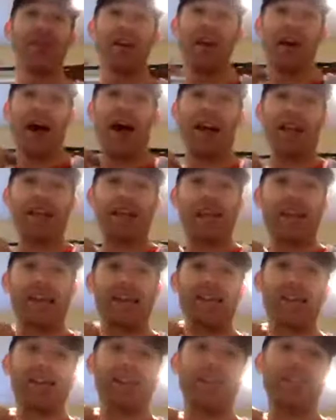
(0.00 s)
And
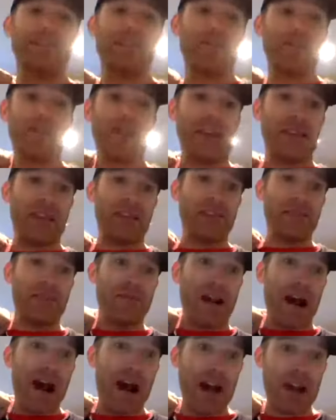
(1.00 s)
again, guys, if you're getting
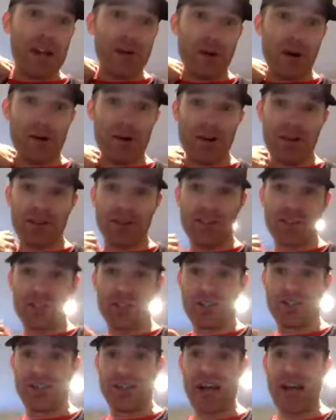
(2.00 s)
value out of this,
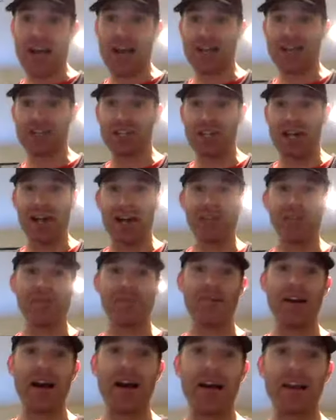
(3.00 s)
just hashtag
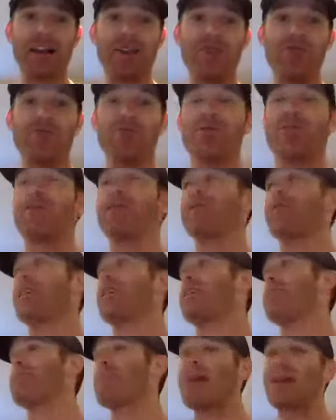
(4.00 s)
value. If you're
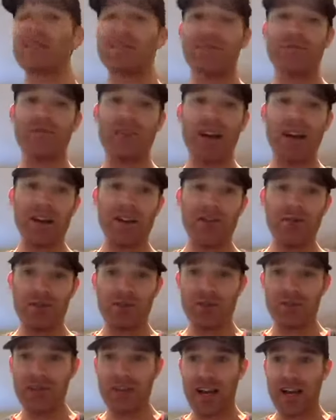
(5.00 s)
getting massive value,
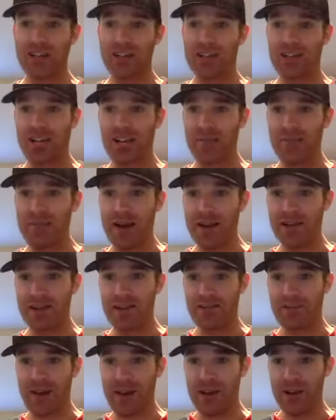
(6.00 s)
just hashtag
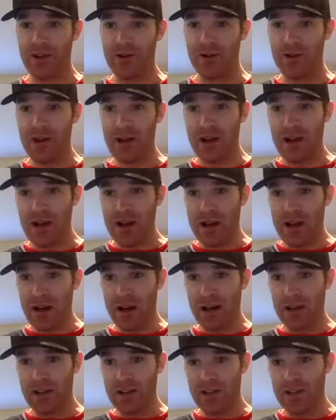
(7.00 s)
massive value.
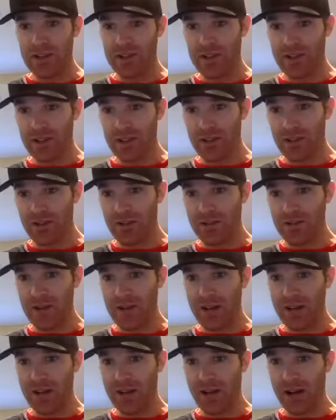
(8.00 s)
I just see here if there's
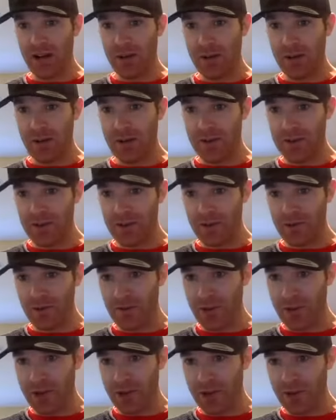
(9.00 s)
any comments.
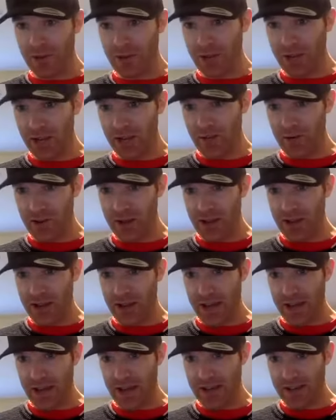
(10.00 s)

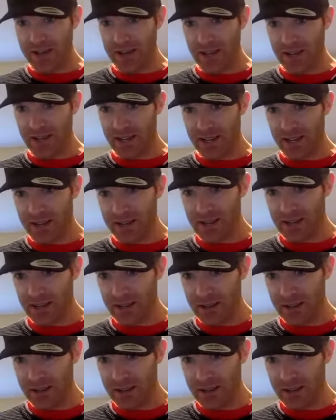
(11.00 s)
Agree. Excellent.